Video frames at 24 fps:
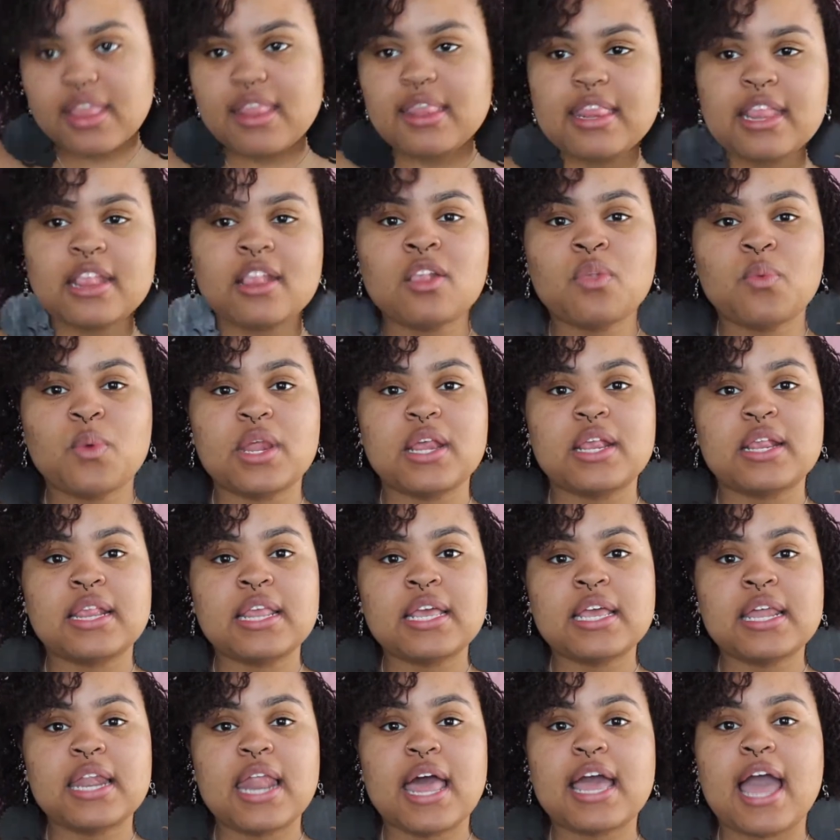this is what it's
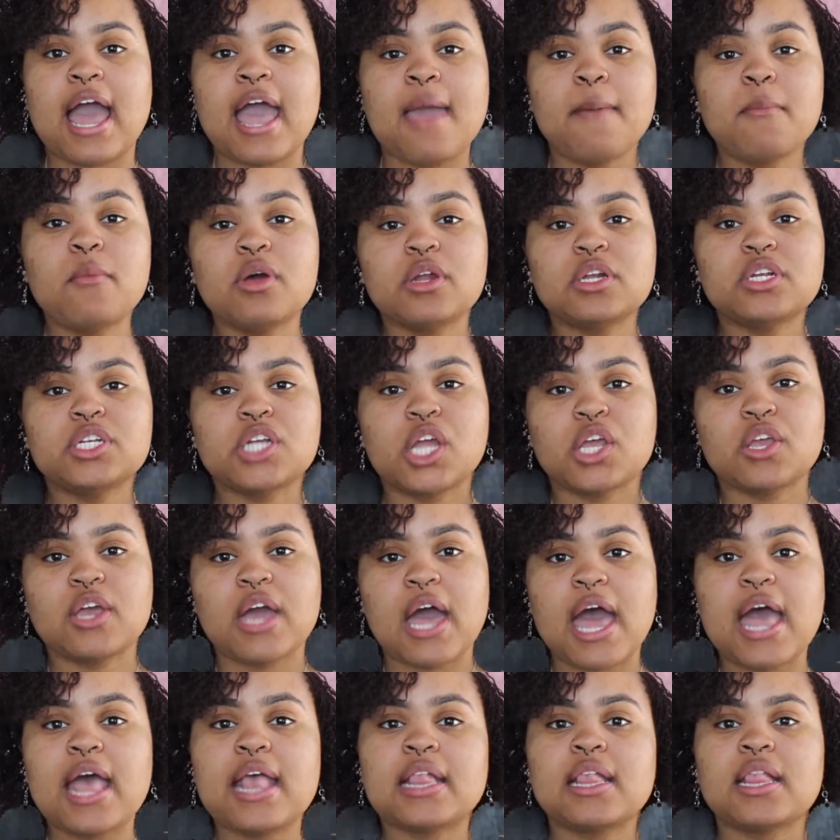looking like. I am going to show you
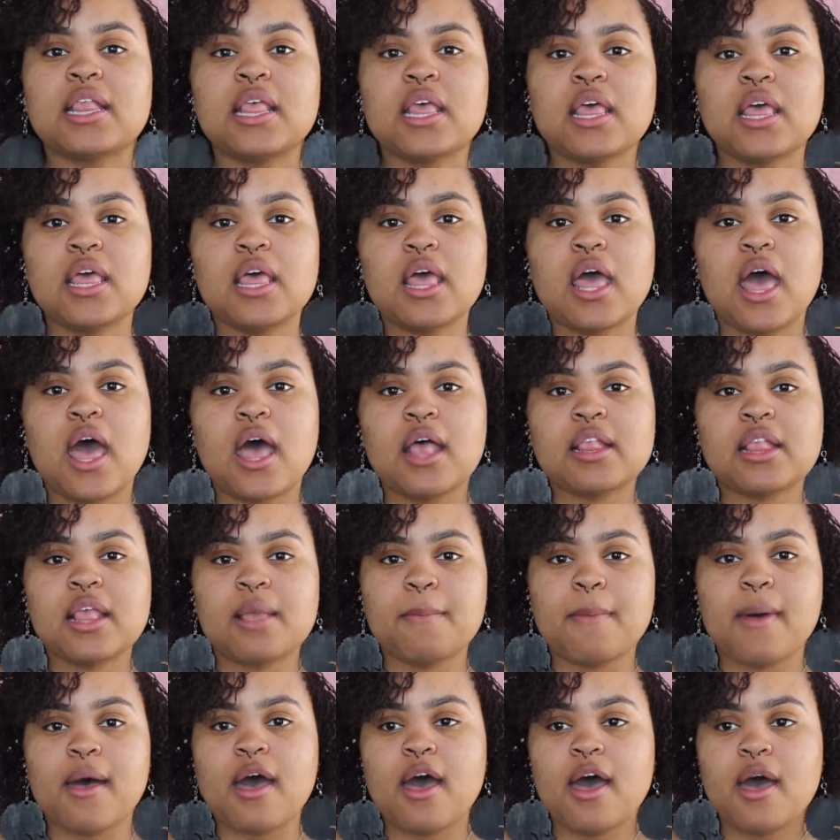guys
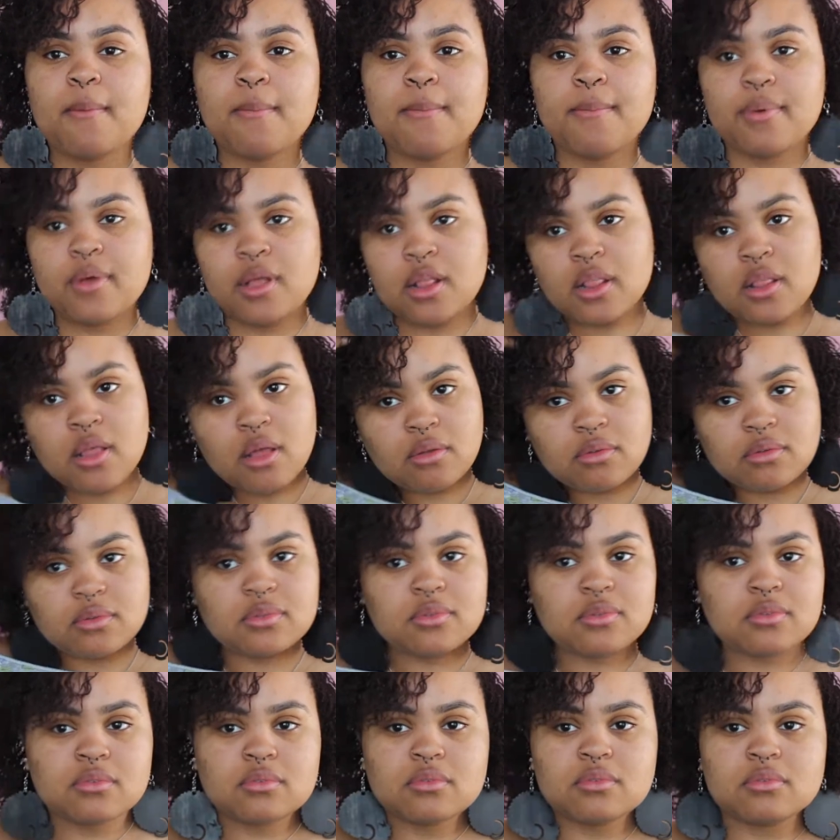some up
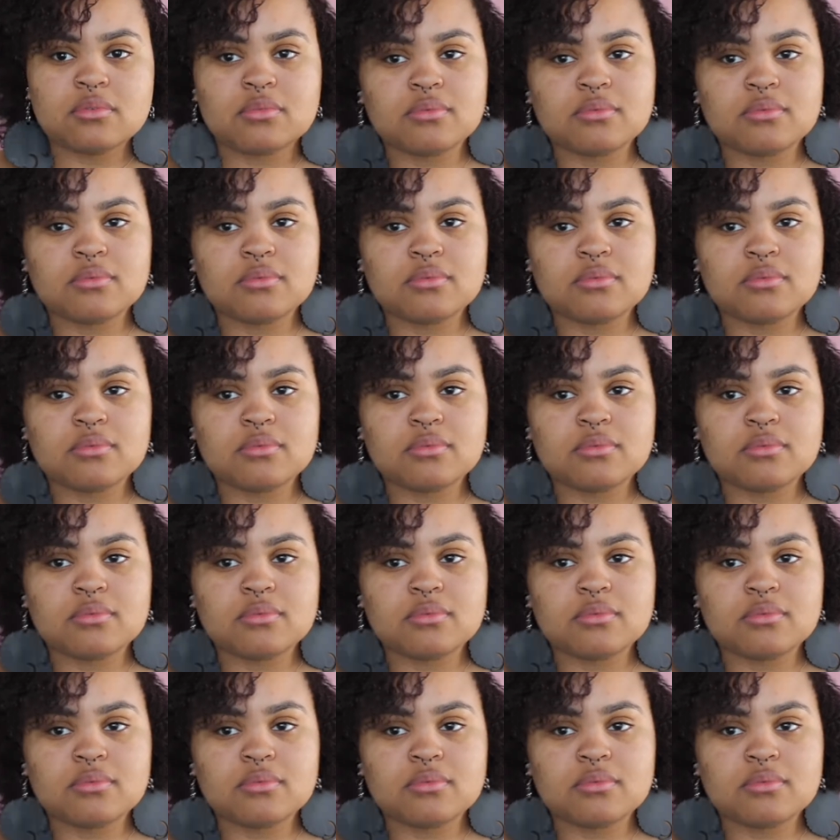close.